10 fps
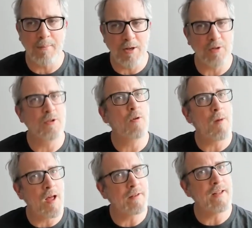and because the
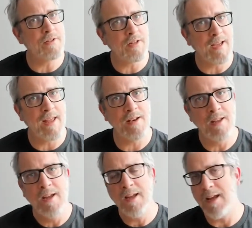command list
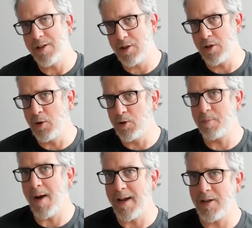again is
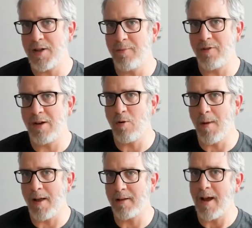used by the Symfony
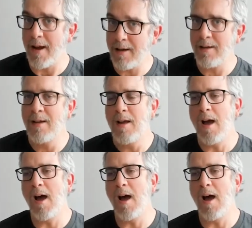command line,